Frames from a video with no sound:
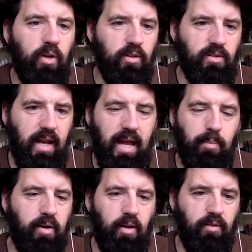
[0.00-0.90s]
weird's going to
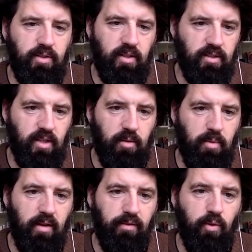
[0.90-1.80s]
happen, and all of a sudden it's going to
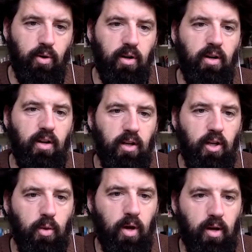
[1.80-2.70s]
be at a 4.
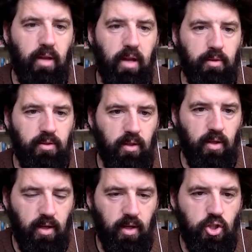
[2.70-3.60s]
You want to be able to
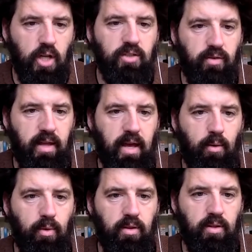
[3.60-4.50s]
adjust for that
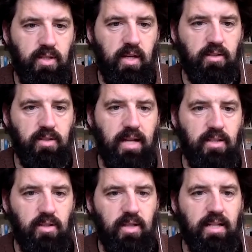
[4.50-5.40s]
with the 6.
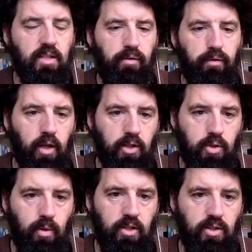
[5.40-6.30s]
That's the
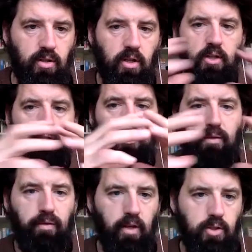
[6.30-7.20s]
fluctuation. So you
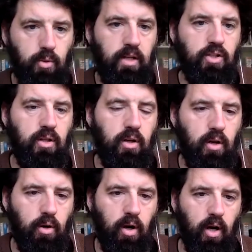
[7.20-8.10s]
have fluctuation
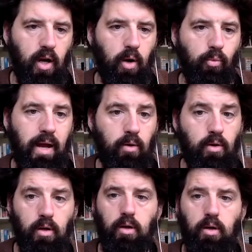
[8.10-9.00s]
around
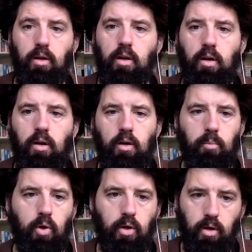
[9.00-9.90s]
your
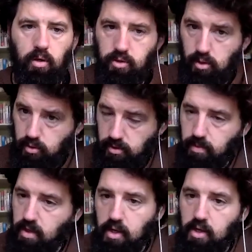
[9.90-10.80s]
motor solution.
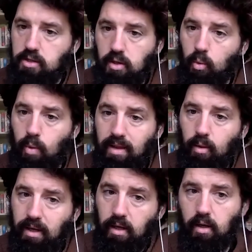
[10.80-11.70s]
So the way
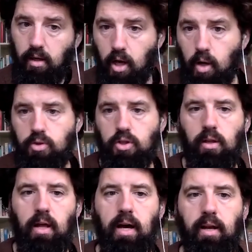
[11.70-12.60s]
that we coach a
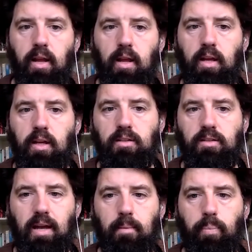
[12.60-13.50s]
lot is